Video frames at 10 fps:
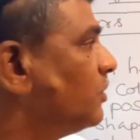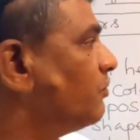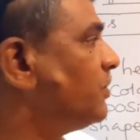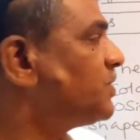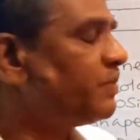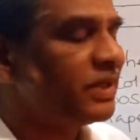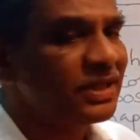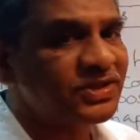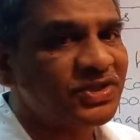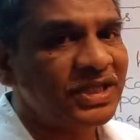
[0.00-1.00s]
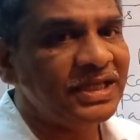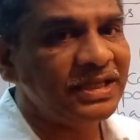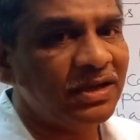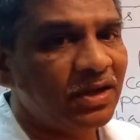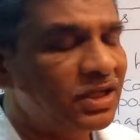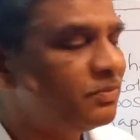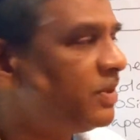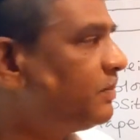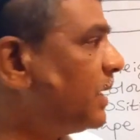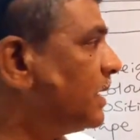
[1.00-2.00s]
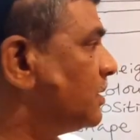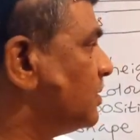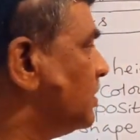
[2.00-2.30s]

which Mendel studied in a garden pea plant.